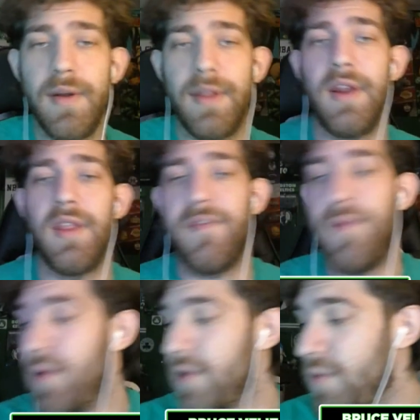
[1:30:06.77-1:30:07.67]
and then in the
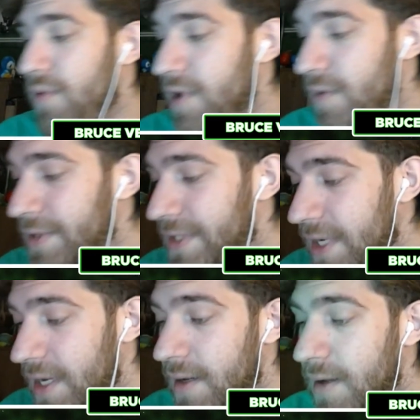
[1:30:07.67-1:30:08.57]
fourth quarter, we'll
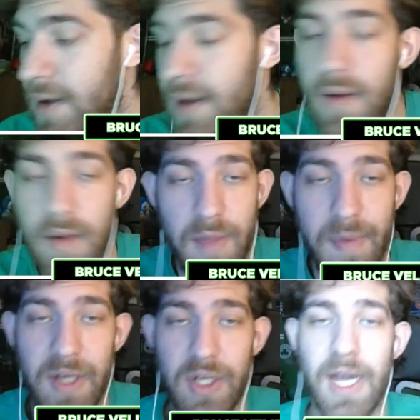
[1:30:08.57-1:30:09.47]
see the
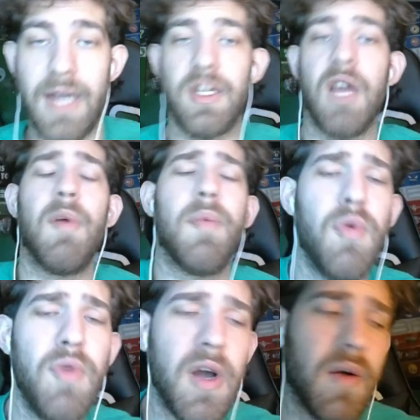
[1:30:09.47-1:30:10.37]
bench guys come up. But
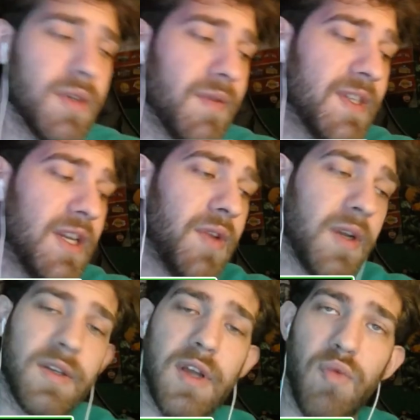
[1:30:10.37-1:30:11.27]
who knows? If the
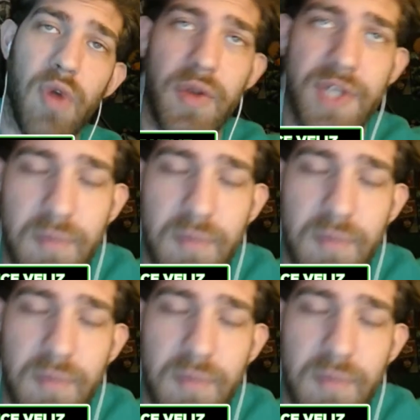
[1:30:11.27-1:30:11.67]
Celtics can will some